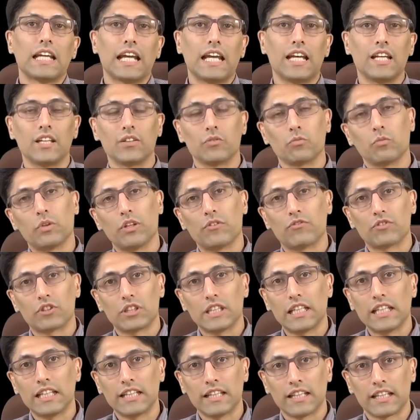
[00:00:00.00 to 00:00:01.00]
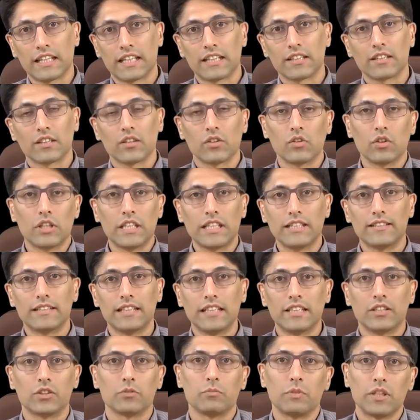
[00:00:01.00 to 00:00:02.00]
And we've seen that these
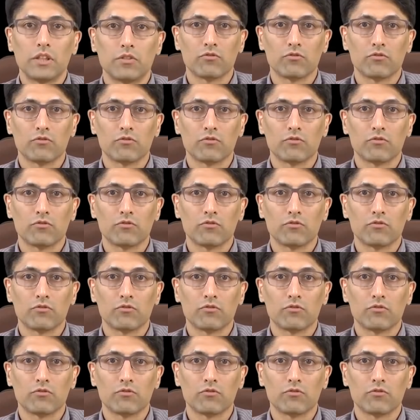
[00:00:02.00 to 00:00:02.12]
need to